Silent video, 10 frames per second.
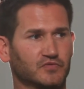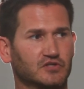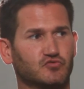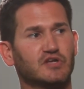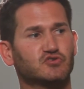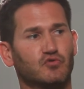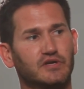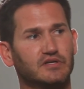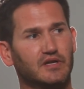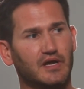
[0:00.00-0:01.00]
So I
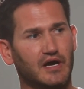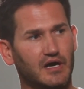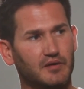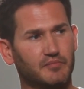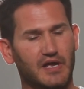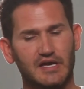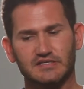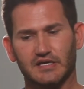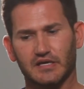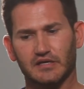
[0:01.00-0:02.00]
joined um, as
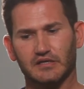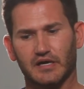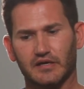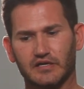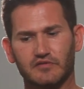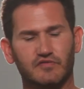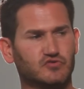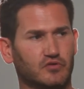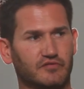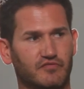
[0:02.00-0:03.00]
an uh,
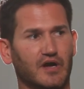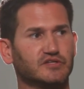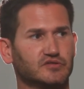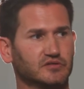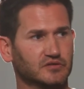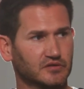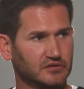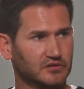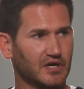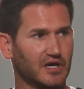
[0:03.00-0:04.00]
individual advisor
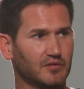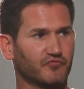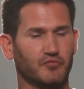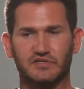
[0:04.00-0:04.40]
um, from a